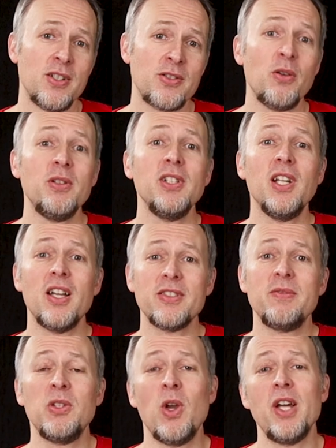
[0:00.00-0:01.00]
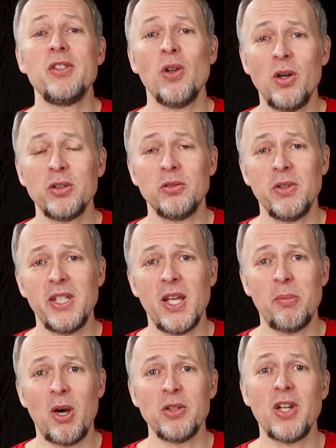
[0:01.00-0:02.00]
So in the last video I talked already
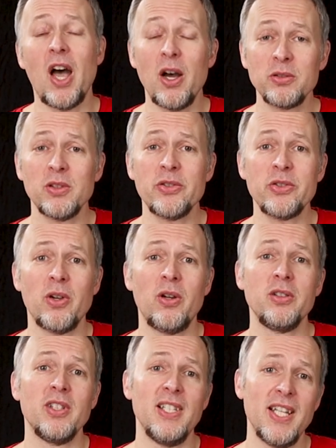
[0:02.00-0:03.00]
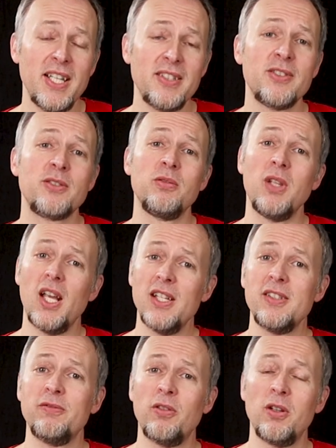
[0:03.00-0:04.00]
about how to install the latest
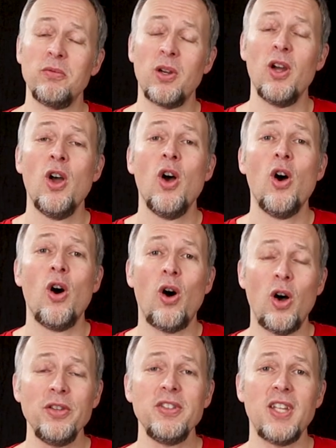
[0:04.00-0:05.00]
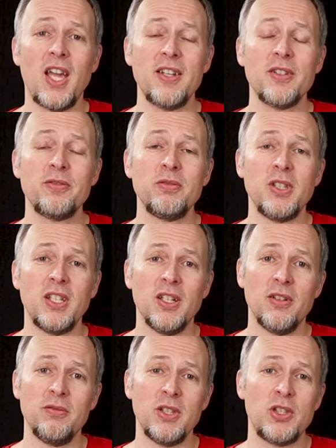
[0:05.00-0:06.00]
Creality firmware on the Ender three
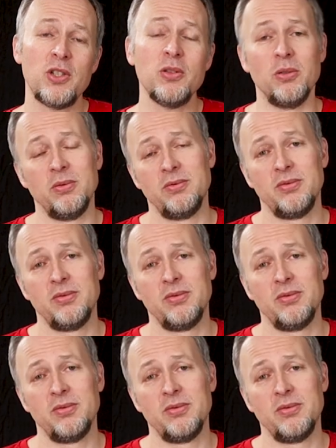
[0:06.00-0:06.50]
V two.